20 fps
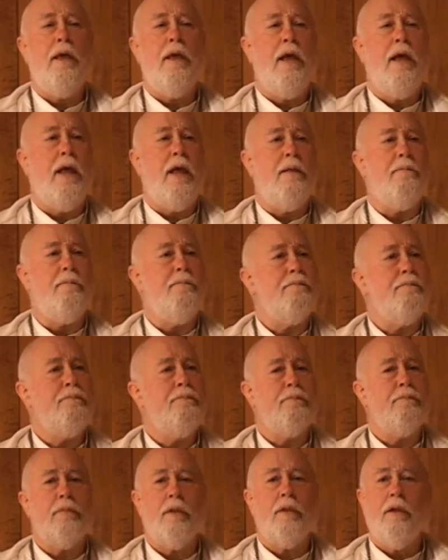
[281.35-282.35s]
and
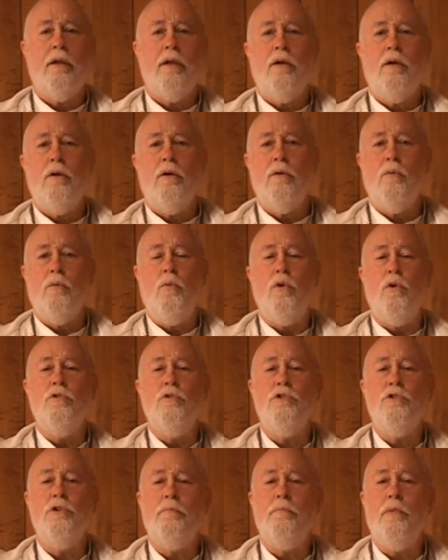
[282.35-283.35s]

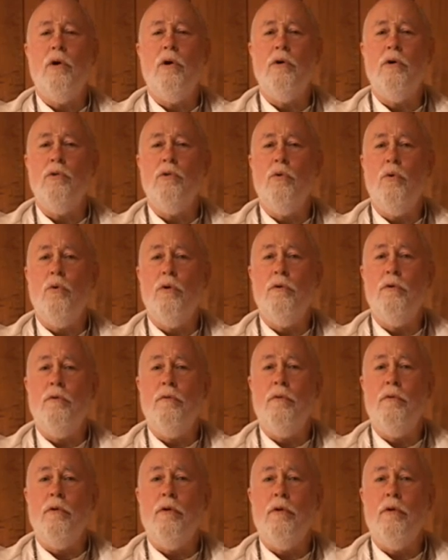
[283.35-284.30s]
worship our Lord